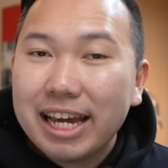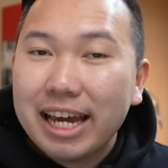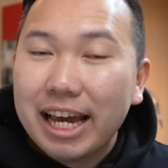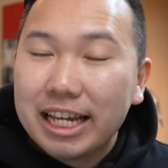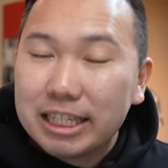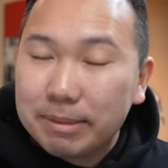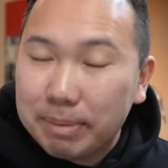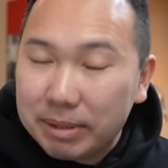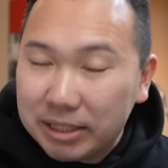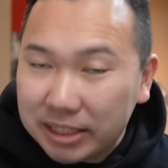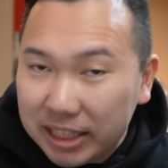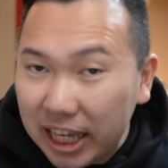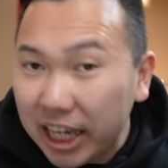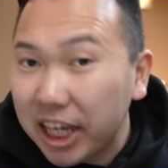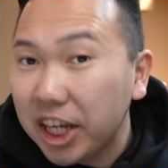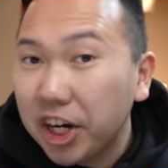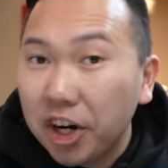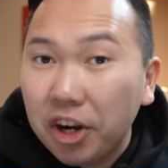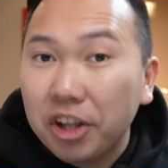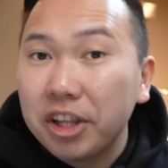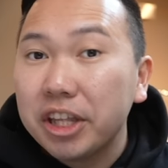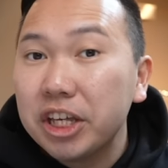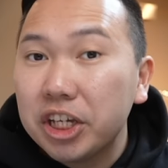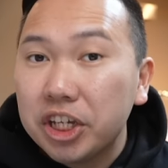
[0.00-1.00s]
It's
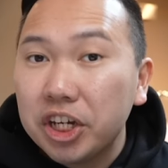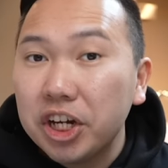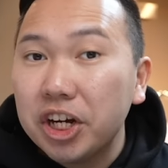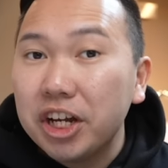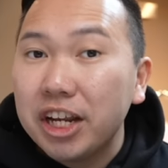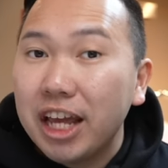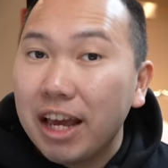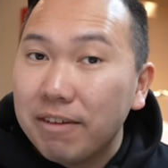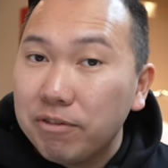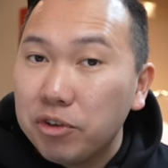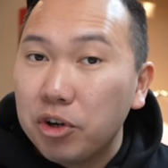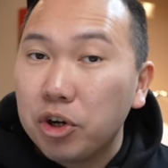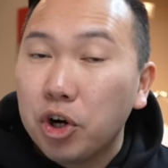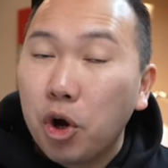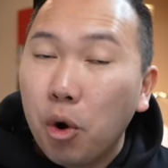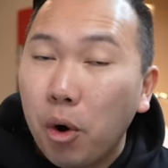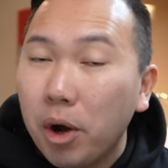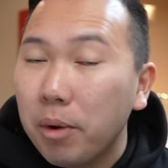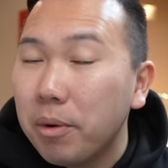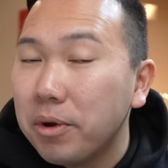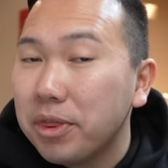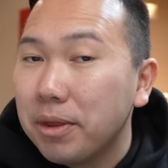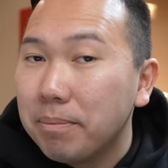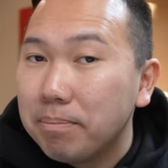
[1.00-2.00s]
particularly good if you're
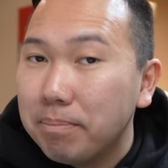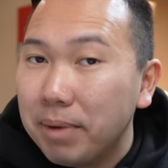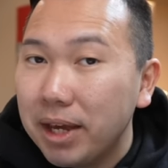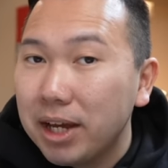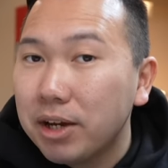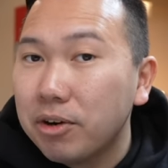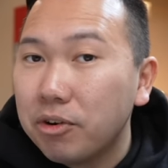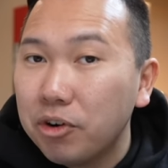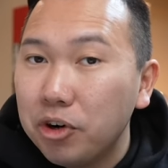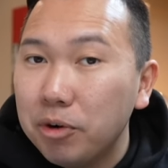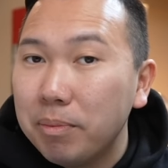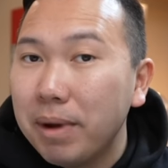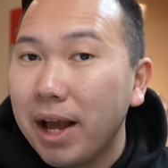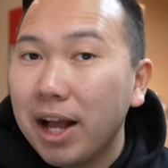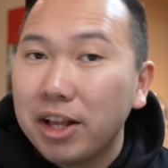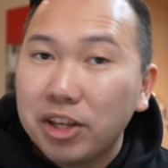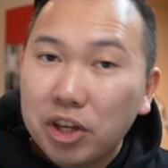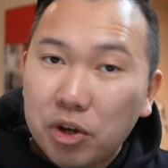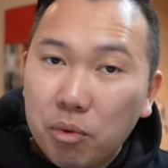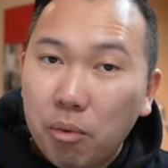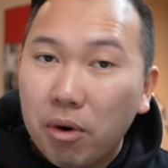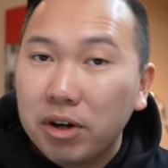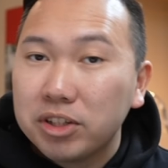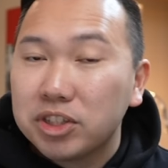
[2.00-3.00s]
going with a big group
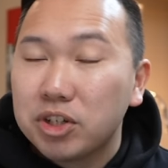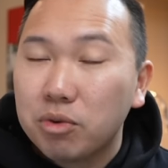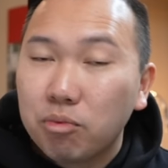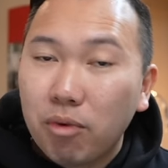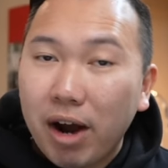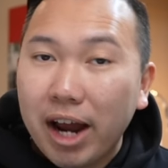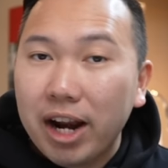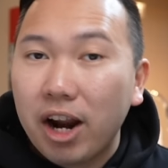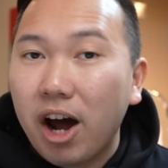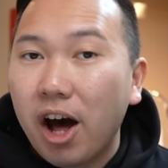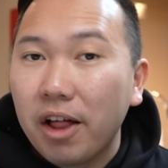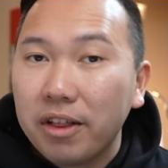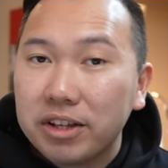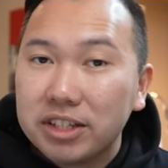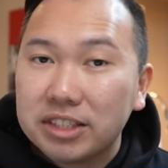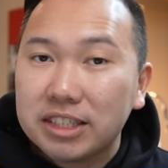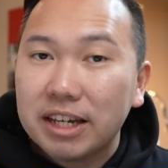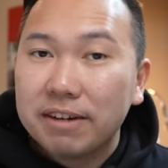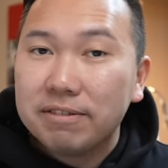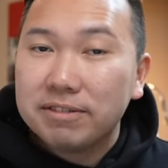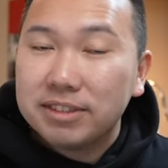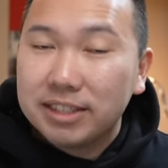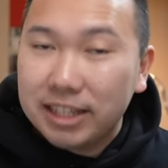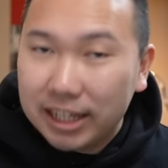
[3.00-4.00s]
and you want to ride all the
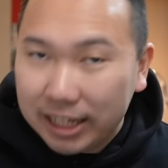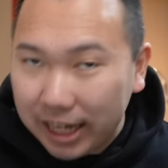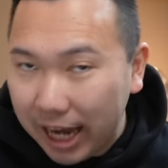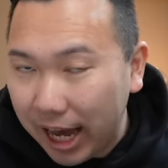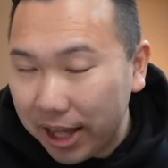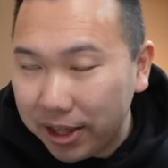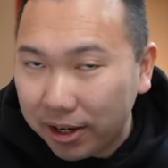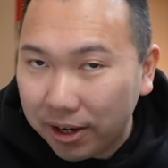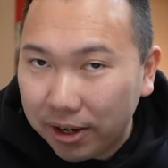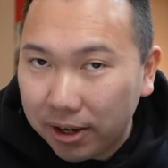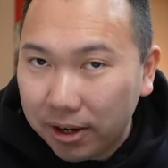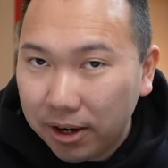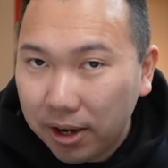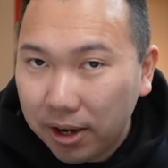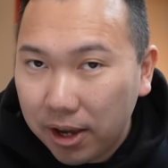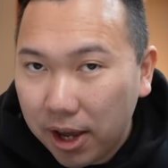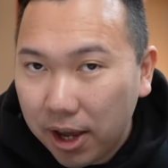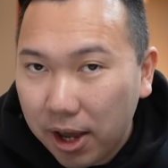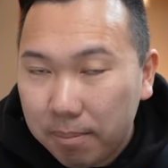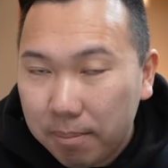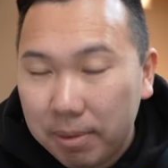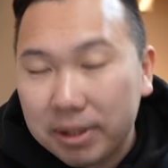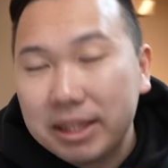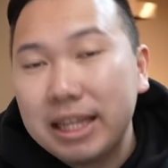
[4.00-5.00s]
stuff together.
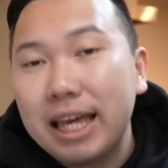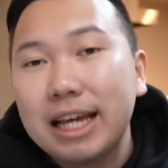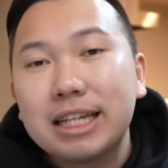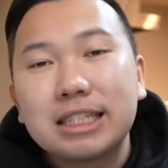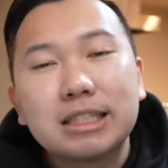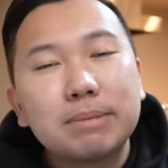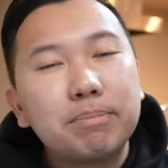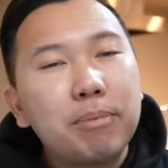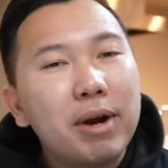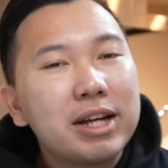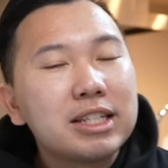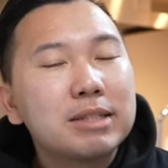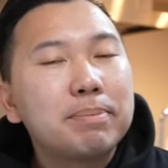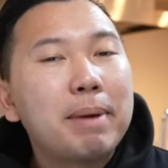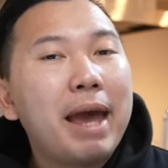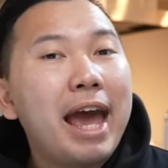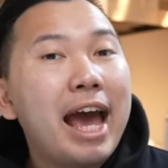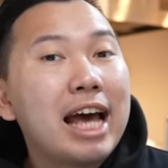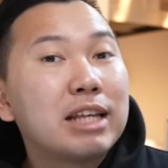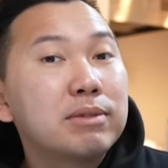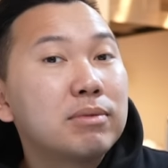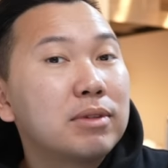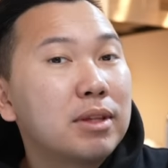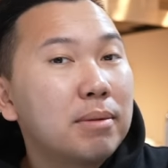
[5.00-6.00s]
But the Express
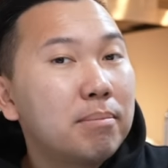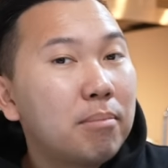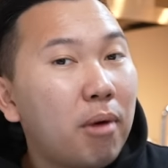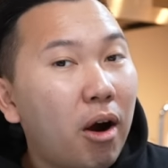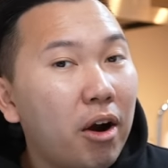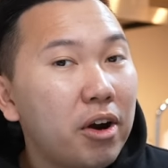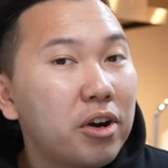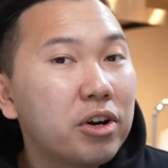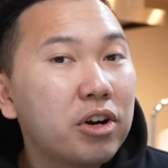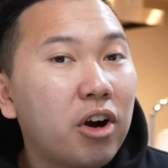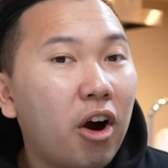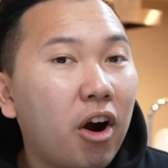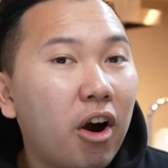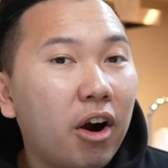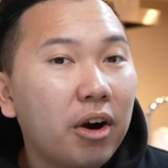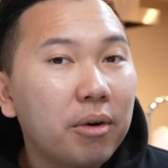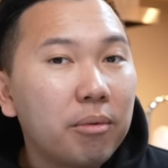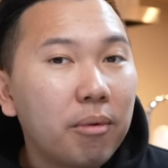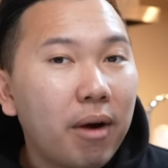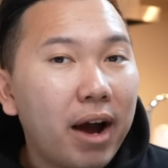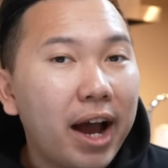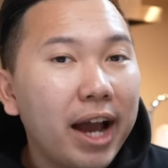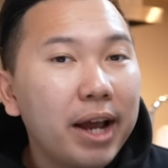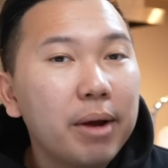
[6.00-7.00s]
Pass with the Mario Kart
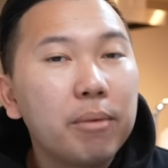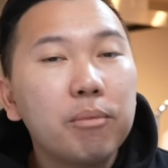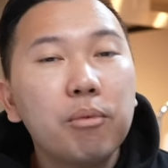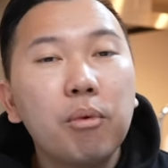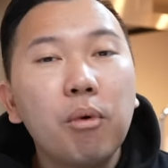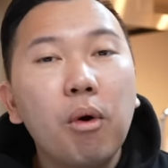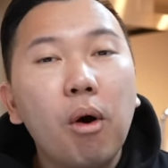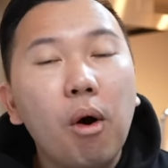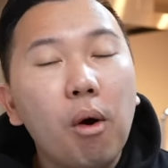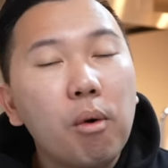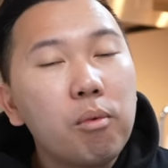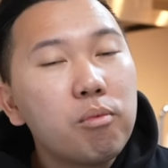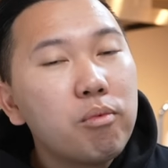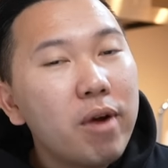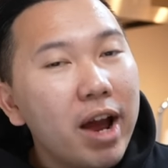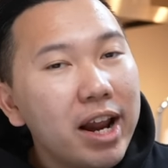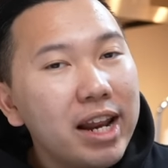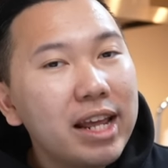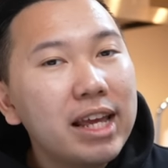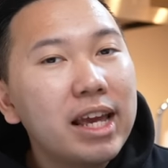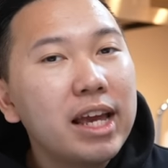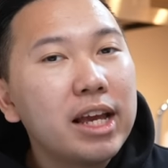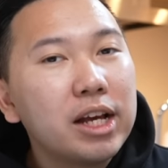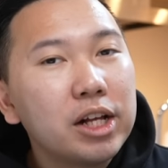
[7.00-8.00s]
ride will
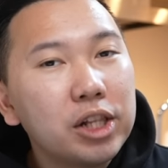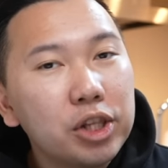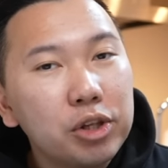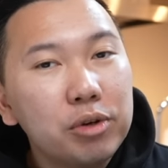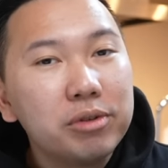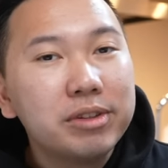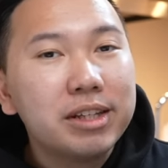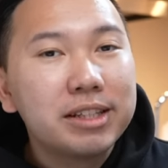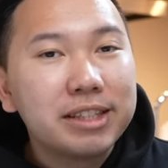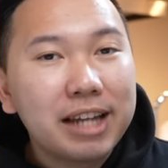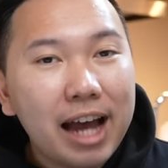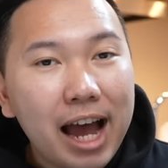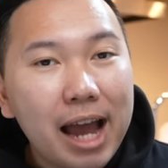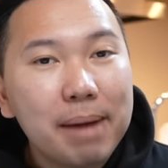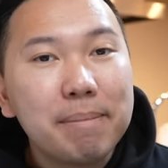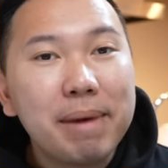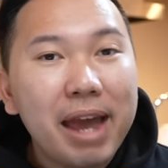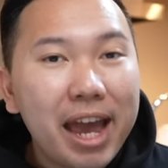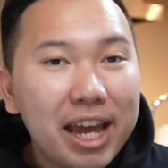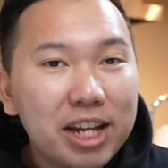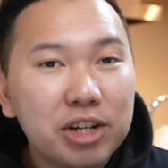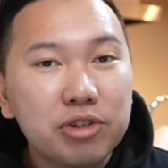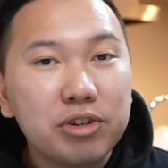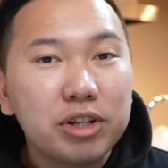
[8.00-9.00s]
already include the time
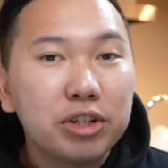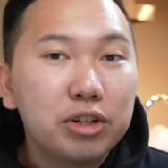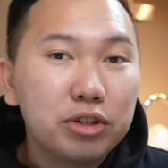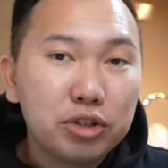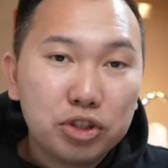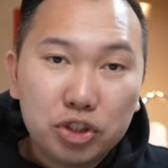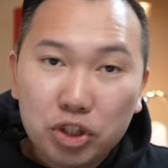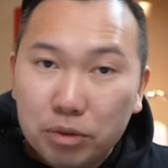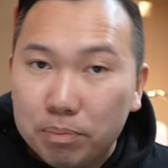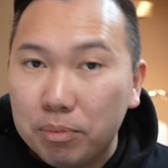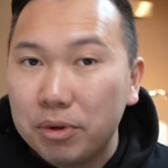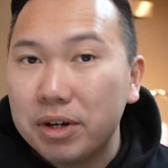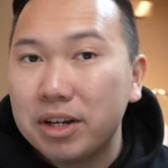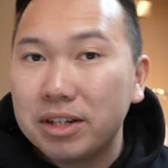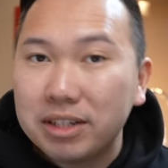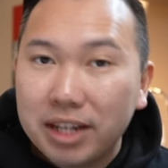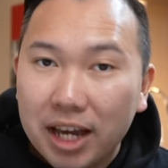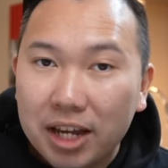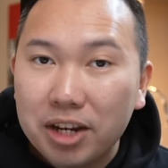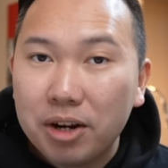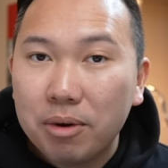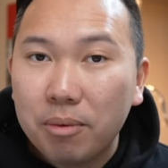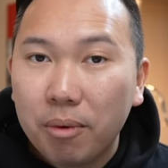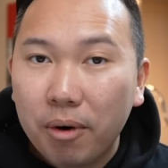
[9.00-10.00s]
entry to Super
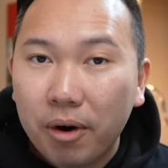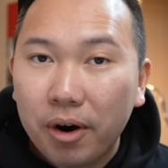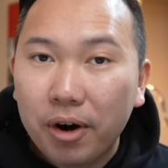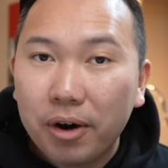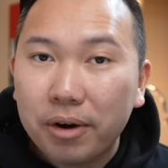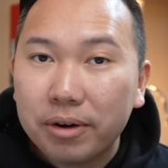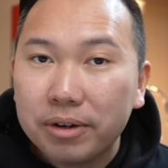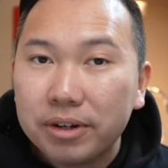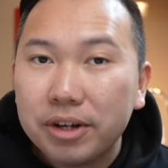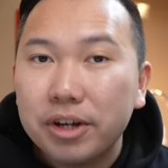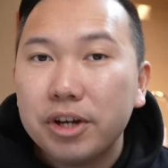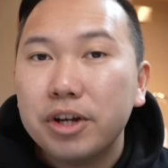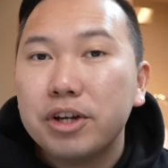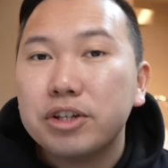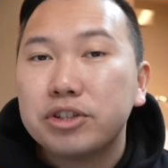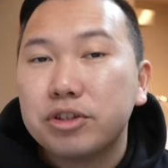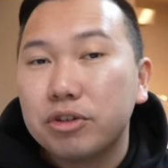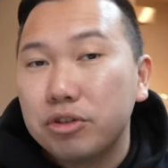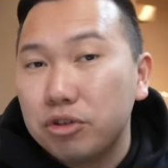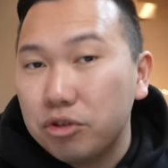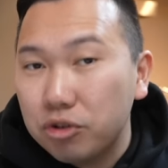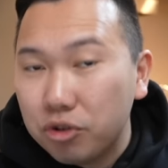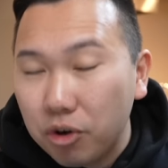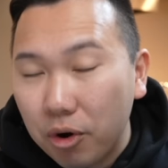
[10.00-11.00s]
Nintendo World, so
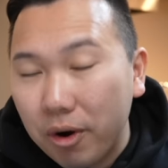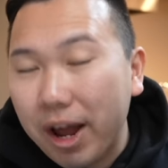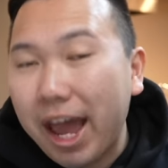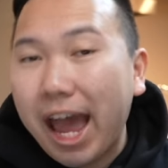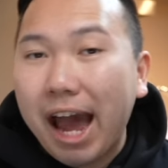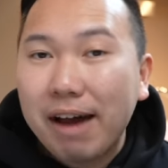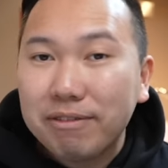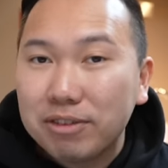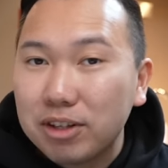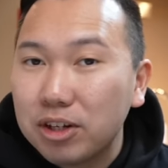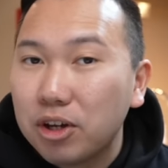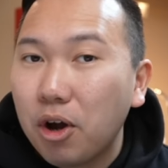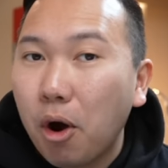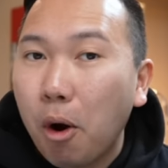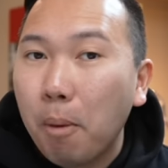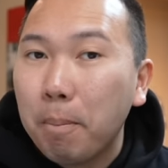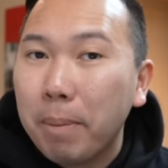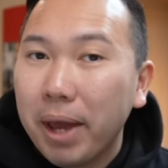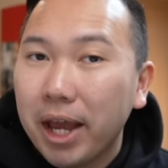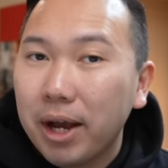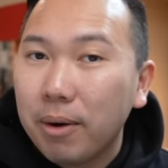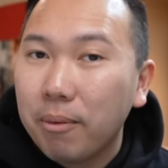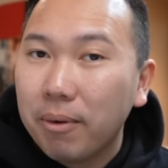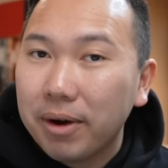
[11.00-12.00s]
you don't have to go
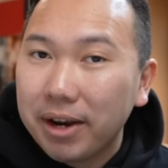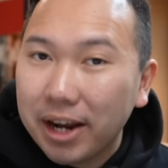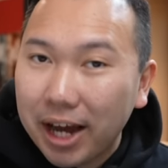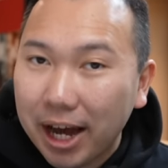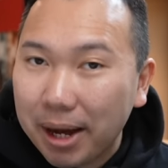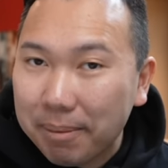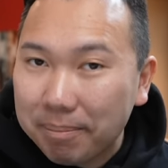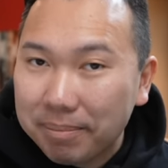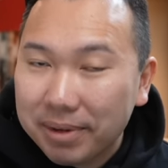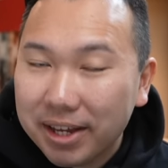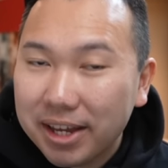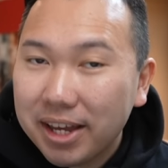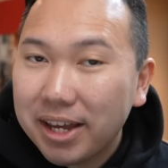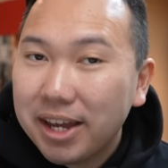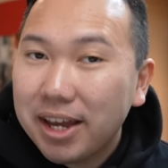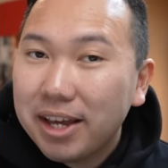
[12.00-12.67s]
pick one up.